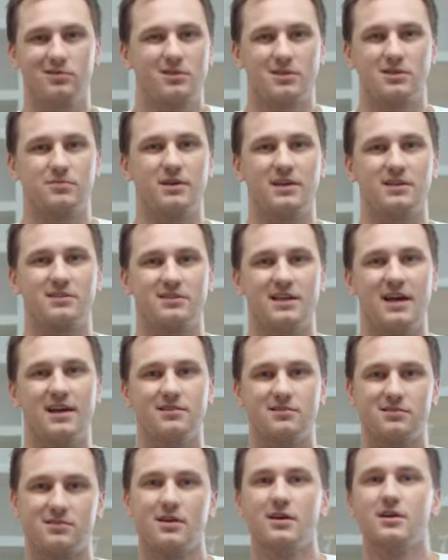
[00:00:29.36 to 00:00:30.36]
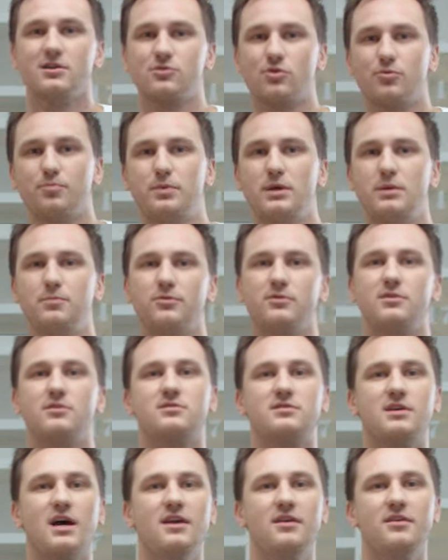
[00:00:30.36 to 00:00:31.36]
It doesn't make sense. So people
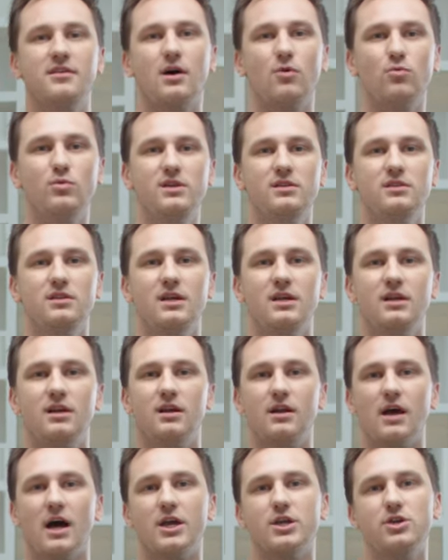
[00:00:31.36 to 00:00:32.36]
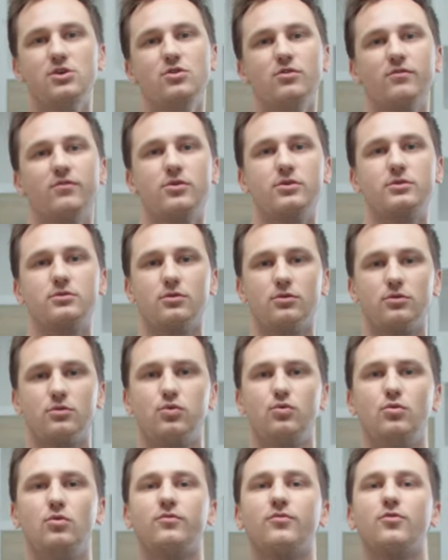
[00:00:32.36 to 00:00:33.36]
decided that we needed a universal
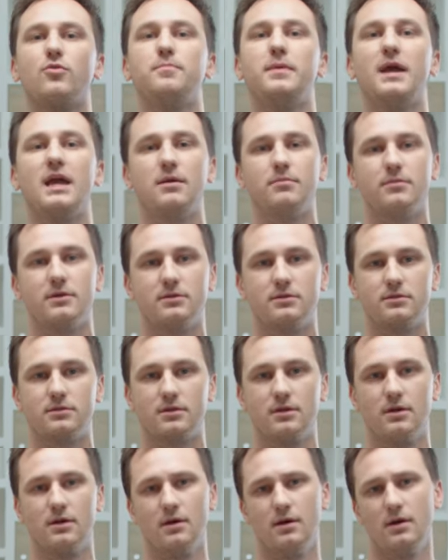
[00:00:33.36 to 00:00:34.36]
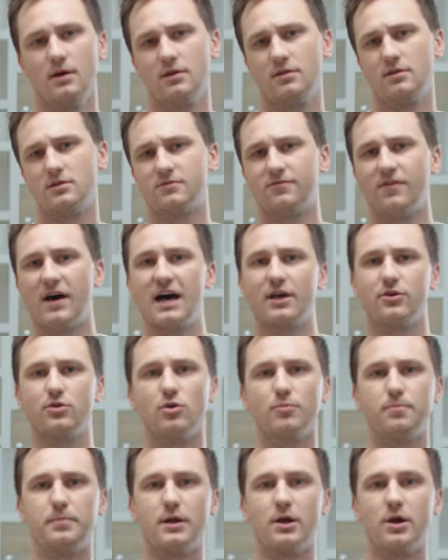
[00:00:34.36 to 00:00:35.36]
tool for payments. This
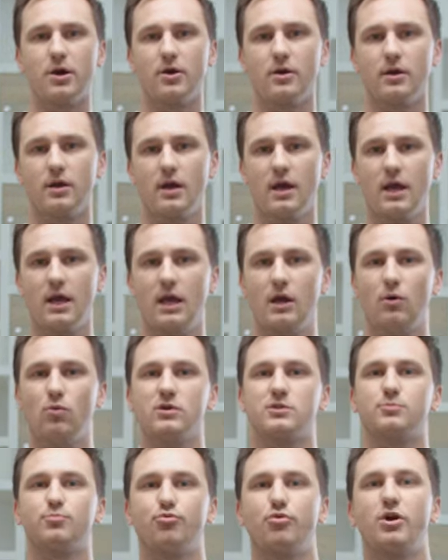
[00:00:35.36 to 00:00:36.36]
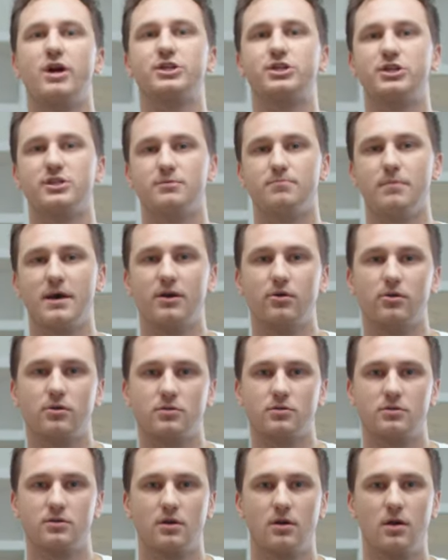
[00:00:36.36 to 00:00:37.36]
value appeared. It was precious
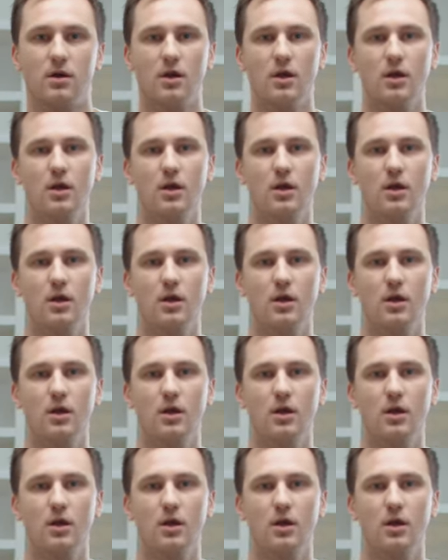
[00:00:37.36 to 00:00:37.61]
metals.